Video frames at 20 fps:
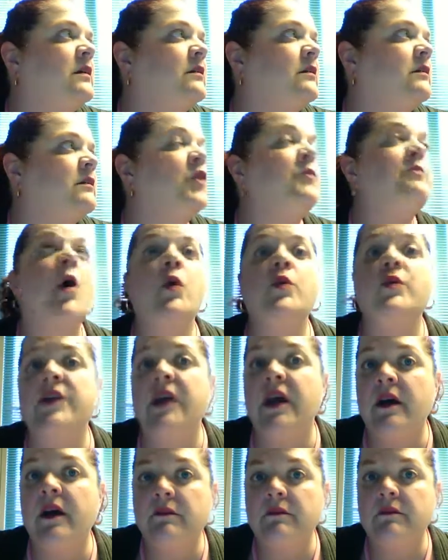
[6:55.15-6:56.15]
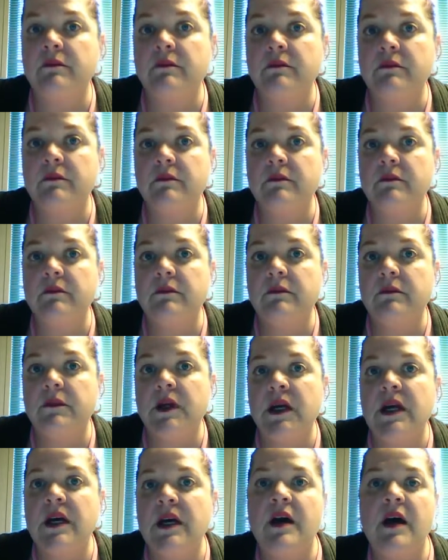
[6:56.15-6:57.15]
pneumonia,
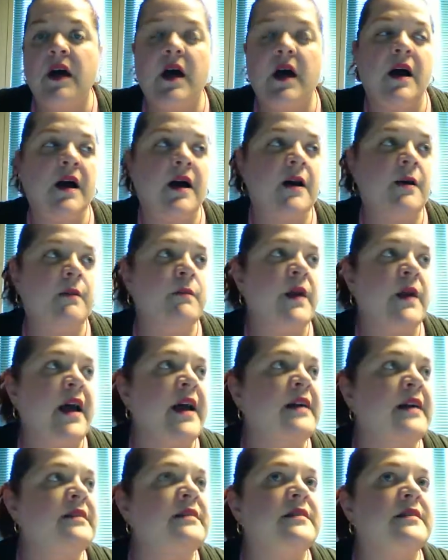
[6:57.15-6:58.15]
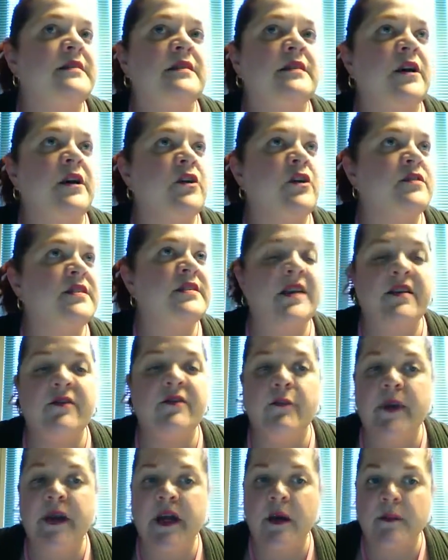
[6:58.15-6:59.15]
and
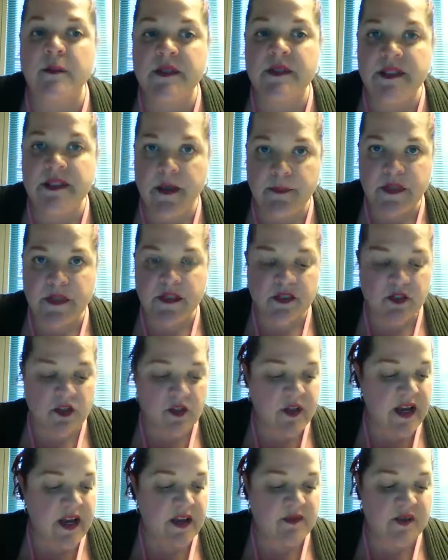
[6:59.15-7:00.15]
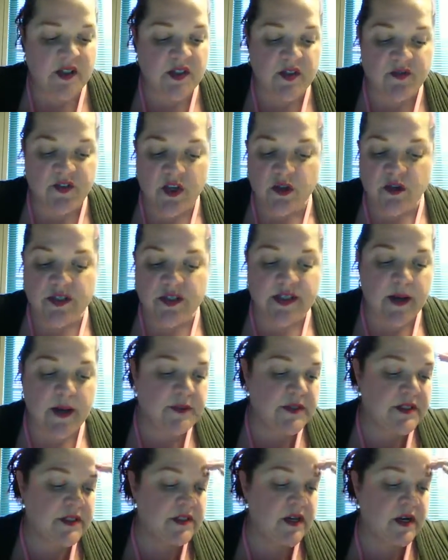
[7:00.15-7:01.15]
they've become septic, so they have severe
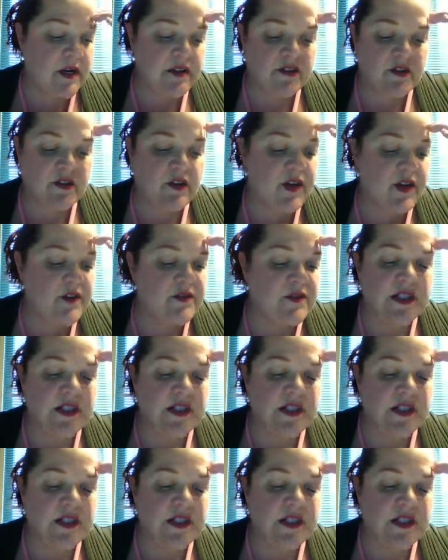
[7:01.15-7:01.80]
sepsis. So they have